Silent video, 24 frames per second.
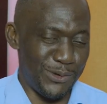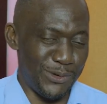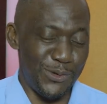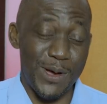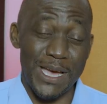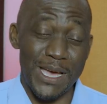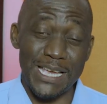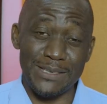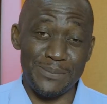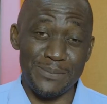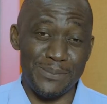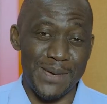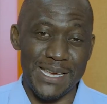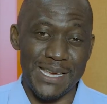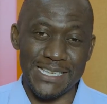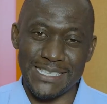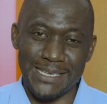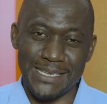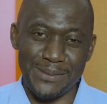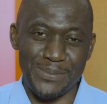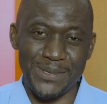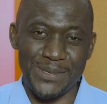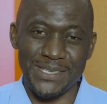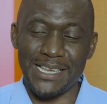You are his
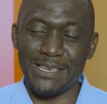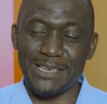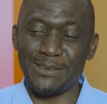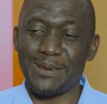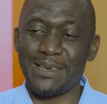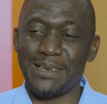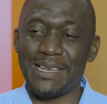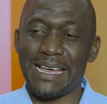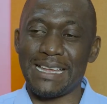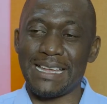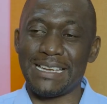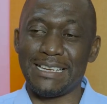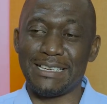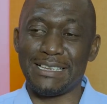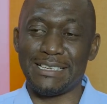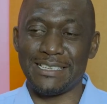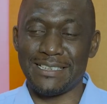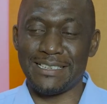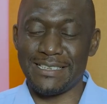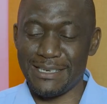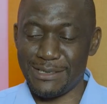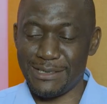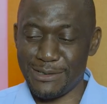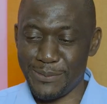masterpiece. That's what
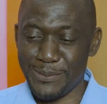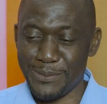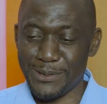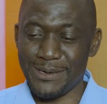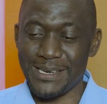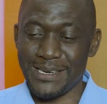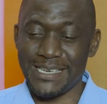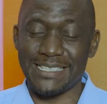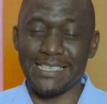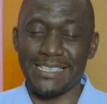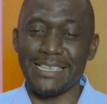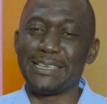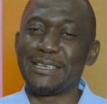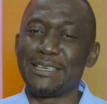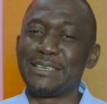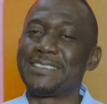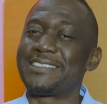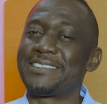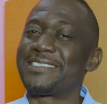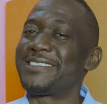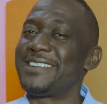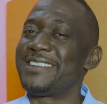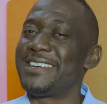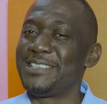the topic today is, a
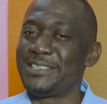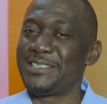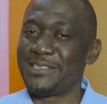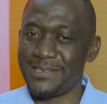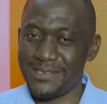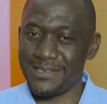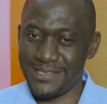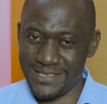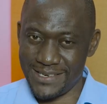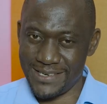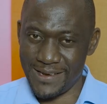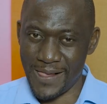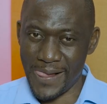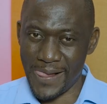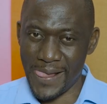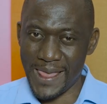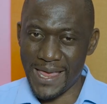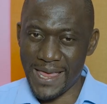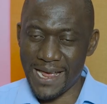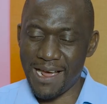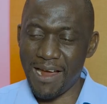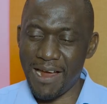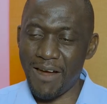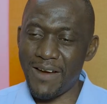treasured
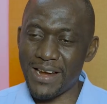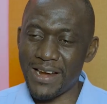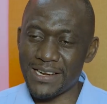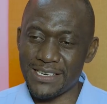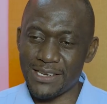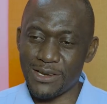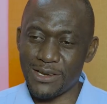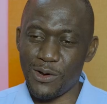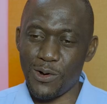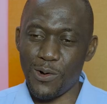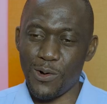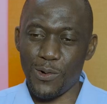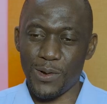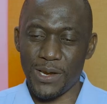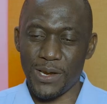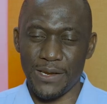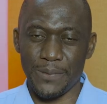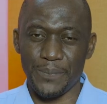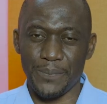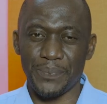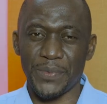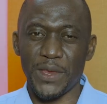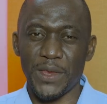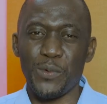character
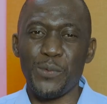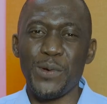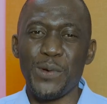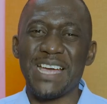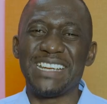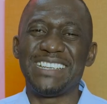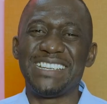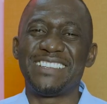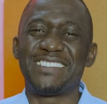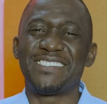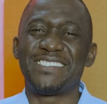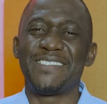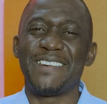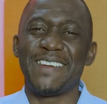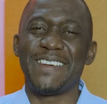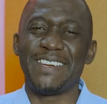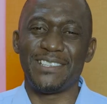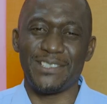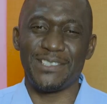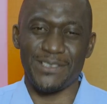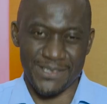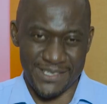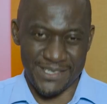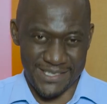calling. We are
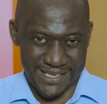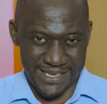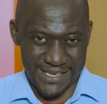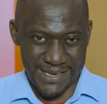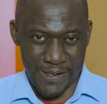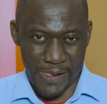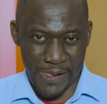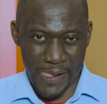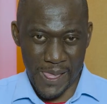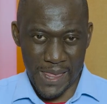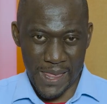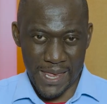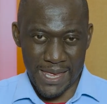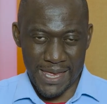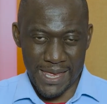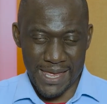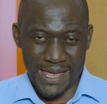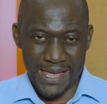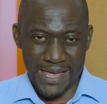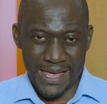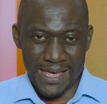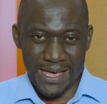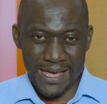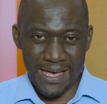treasured.
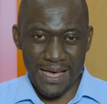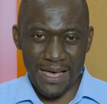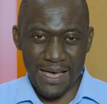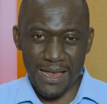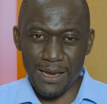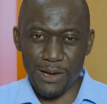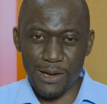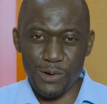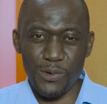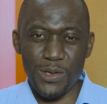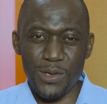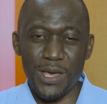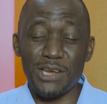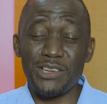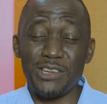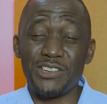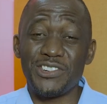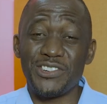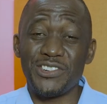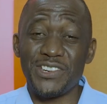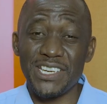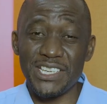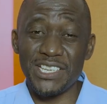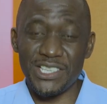Hallelujah.
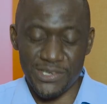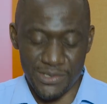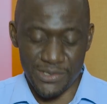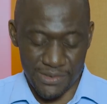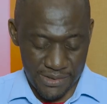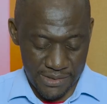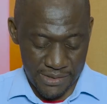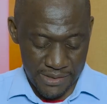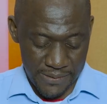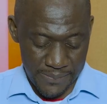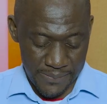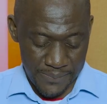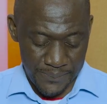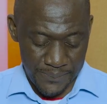Treasured.